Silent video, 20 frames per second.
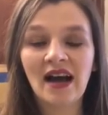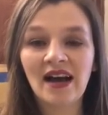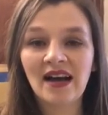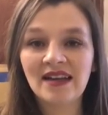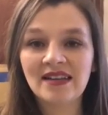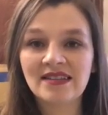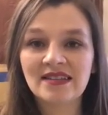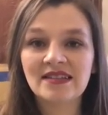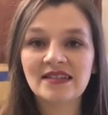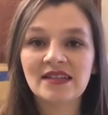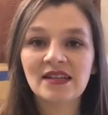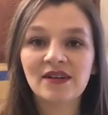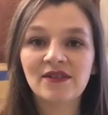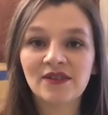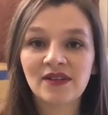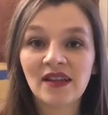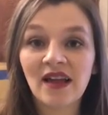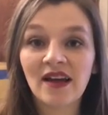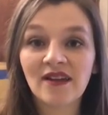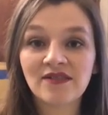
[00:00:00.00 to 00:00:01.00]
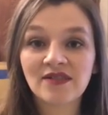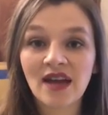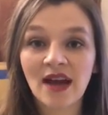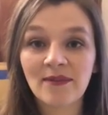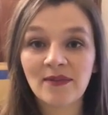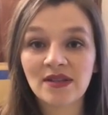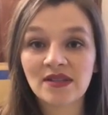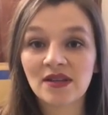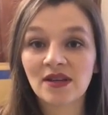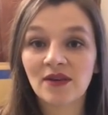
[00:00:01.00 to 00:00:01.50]
it's a deal of a
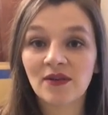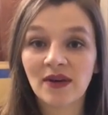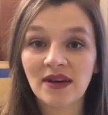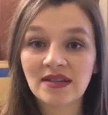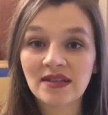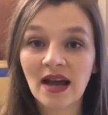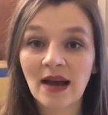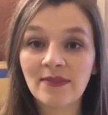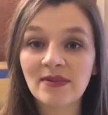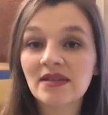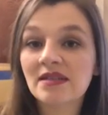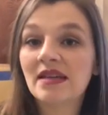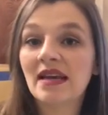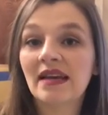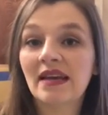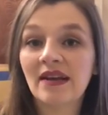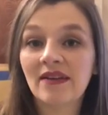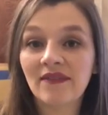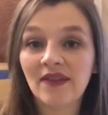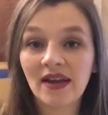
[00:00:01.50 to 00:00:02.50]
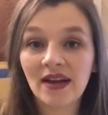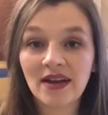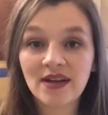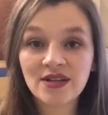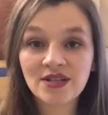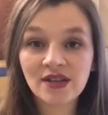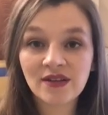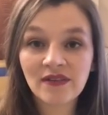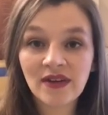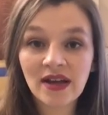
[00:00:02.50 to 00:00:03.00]
lifetime. It's a great time to take
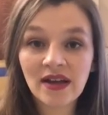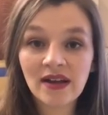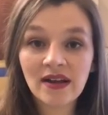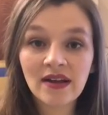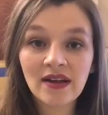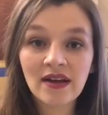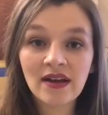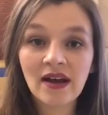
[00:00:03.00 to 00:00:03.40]
advantage of it.